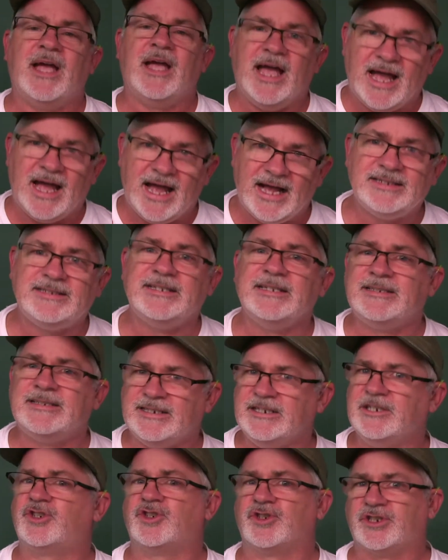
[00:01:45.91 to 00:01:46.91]
Had to
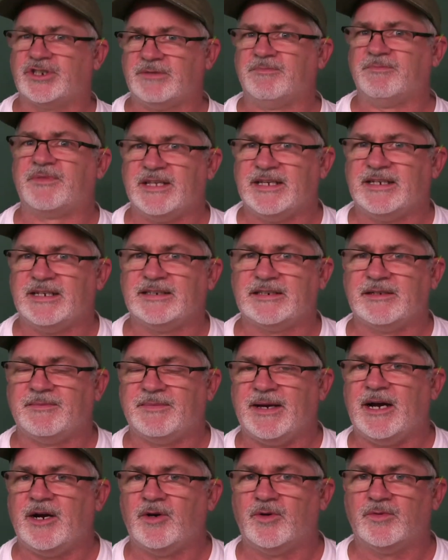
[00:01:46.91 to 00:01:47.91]
teach her some things
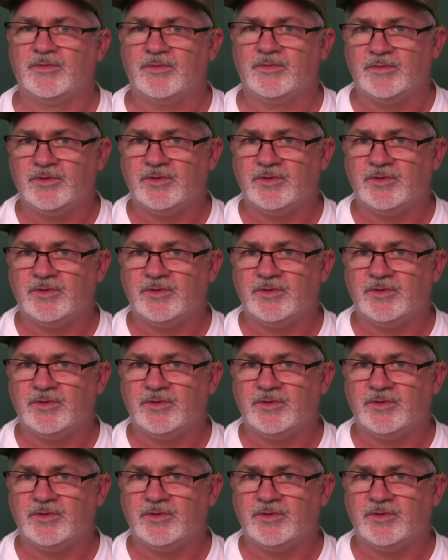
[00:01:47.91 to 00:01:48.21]
about,